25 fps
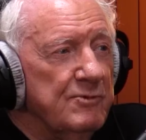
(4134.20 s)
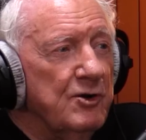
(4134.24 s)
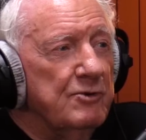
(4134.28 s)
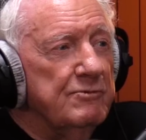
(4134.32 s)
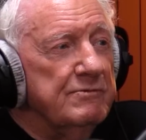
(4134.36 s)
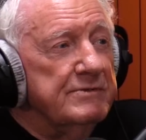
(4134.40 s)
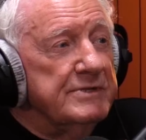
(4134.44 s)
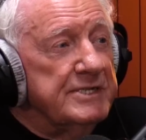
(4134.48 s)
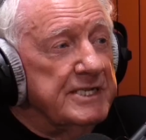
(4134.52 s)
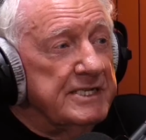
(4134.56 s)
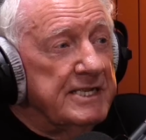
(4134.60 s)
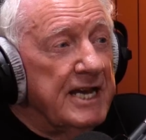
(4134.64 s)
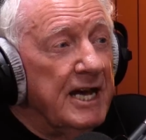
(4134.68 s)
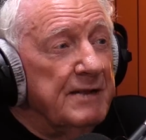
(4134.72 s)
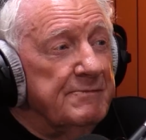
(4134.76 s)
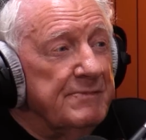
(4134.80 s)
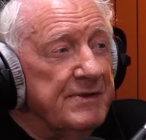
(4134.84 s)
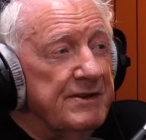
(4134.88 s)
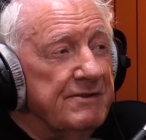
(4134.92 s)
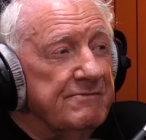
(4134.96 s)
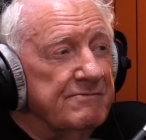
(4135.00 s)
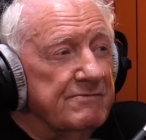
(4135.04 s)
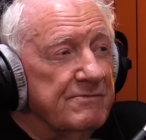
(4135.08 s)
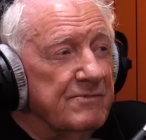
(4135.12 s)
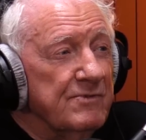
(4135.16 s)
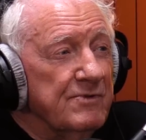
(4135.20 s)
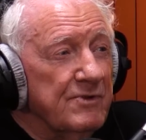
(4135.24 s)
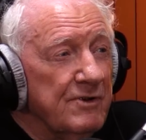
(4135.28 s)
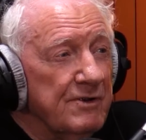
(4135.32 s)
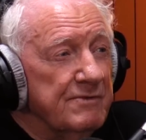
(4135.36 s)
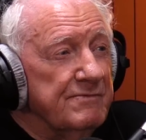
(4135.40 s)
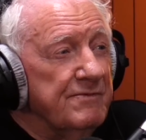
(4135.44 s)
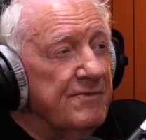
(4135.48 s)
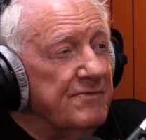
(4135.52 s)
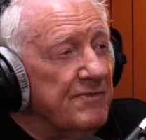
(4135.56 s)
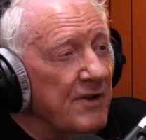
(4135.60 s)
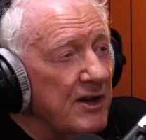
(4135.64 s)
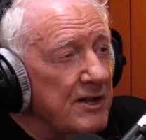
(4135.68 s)
or was helping or
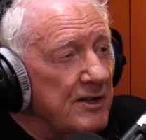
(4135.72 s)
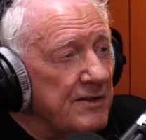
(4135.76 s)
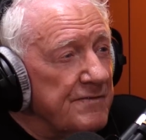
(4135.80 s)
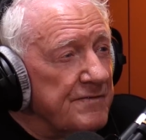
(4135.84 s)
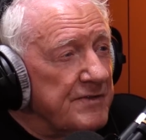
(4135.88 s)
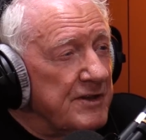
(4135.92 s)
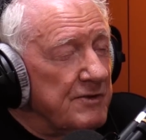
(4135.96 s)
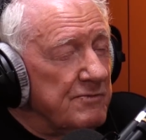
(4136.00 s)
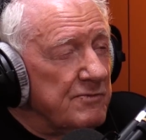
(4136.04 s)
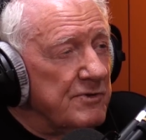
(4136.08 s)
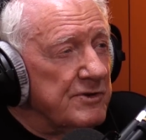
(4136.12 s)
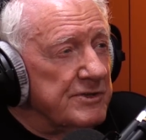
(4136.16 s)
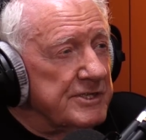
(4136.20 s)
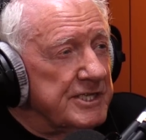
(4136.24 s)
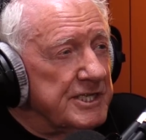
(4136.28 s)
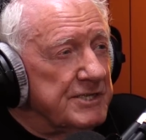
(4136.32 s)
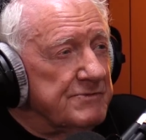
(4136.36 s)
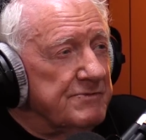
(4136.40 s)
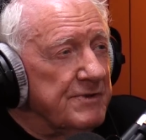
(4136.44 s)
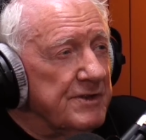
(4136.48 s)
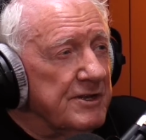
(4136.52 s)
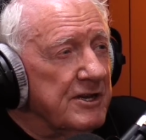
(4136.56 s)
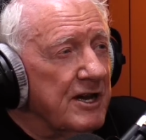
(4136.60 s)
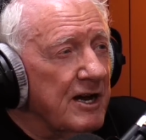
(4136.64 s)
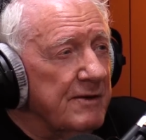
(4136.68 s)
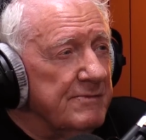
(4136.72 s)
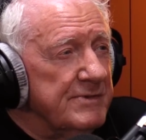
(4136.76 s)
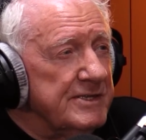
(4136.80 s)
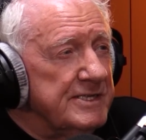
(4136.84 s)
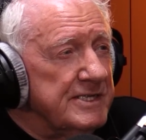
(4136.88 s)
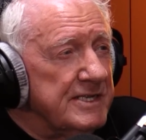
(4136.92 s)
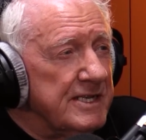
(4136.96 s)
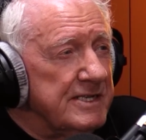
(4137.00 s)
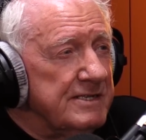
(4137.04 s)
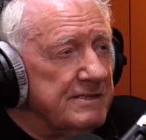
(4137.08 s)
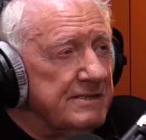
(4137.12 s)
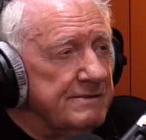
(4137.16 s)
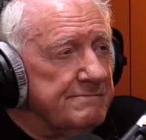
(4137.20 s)
involved in waters with commons
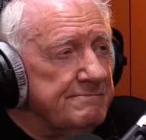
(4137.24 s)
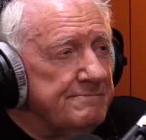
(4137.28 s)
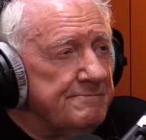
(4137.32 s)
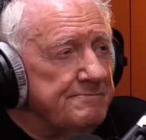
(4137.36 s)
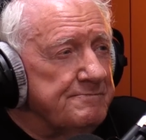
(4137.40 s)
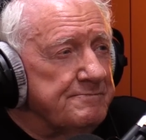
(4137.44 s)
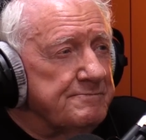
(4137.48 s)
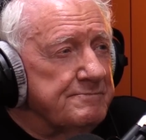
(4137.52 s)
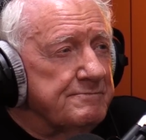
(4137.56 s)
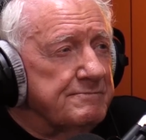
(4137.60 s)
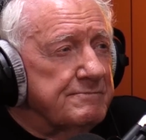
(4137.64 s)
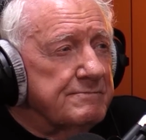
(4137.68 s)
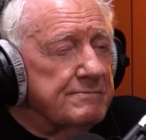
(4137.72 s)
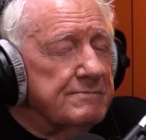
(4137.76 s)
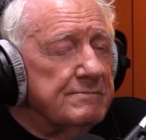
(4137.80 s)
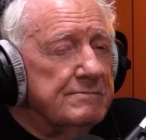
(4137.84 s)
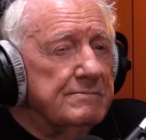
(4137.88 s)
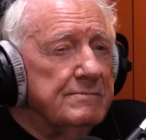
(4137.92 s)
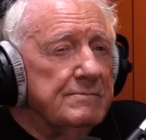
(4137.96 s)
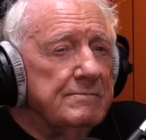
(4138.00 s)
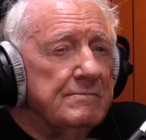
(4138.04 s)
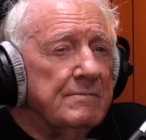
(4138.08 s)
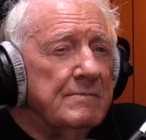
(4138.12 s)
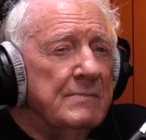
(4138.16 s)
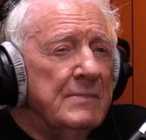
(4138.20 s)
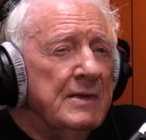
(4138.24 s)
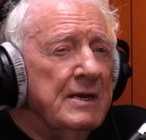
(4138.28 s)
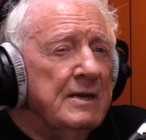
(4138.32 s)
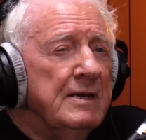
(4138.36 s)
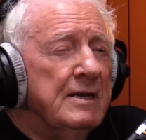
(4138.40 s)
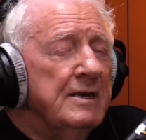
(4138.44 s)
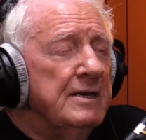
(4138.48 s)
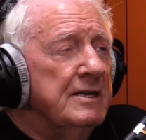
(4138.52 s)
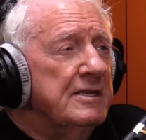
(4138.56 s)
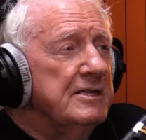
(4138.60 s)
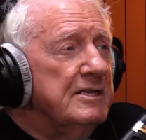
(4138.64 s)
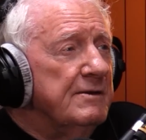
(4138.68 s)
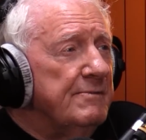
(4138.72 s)
in them,
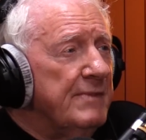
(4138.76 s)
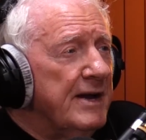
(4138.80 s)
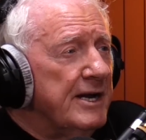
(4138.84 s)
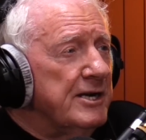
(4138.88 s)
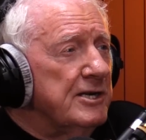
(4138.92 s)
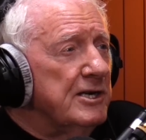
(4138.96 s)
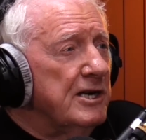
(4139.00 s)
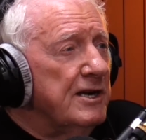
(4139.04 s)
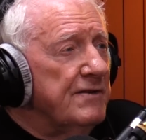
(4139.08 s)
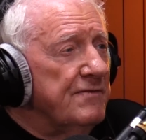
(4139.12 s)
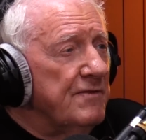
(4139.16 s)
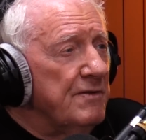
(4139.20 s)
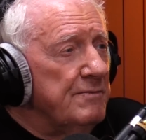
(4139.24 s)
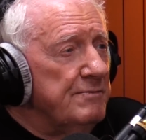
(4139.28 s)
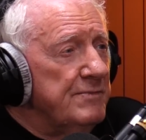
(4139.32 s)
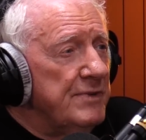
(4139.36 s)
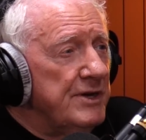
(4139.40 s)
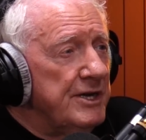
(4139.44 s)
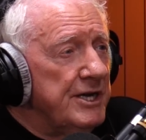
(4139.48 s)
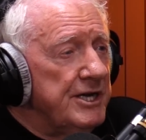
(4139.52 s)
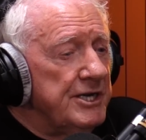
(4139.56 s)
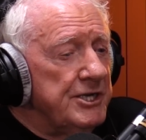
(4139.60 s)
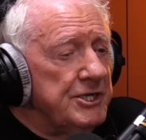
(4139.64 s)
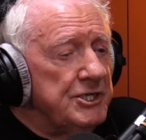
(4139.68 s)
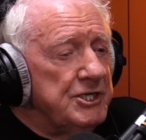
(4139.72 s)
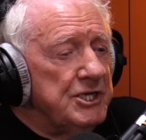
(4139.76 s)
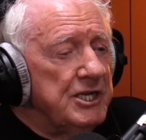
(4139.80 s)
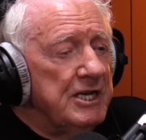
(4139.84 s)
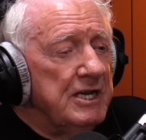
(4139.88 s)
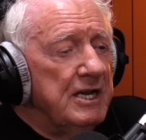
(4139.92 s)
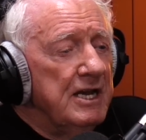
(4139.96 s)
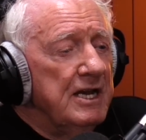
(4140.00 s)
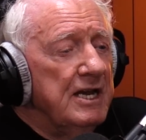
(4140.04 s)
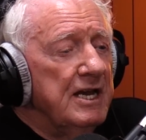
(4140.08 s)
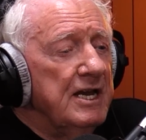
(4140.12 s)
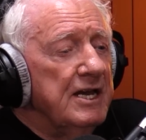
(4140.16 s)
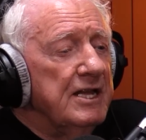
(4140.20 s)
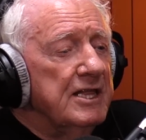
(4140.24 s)
the mangrove and birch,
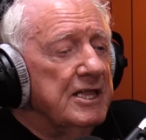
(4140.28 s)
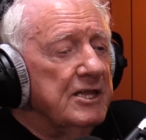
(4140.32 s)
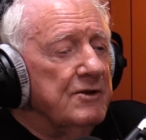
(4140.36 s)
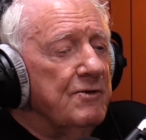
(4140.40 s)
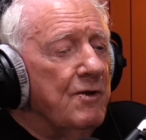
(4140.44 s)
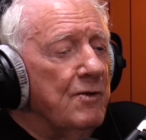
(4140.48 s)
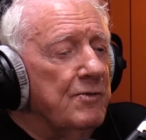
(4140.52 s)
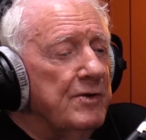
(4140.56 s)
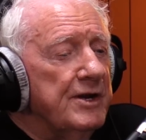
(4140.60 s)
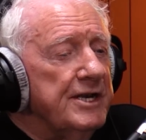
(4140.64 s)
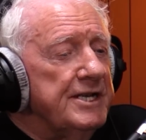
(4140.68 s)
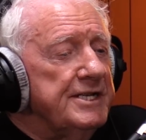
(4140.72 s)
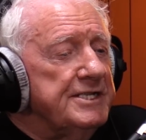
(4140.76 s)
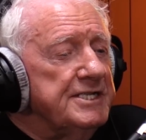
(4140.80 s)
there were one or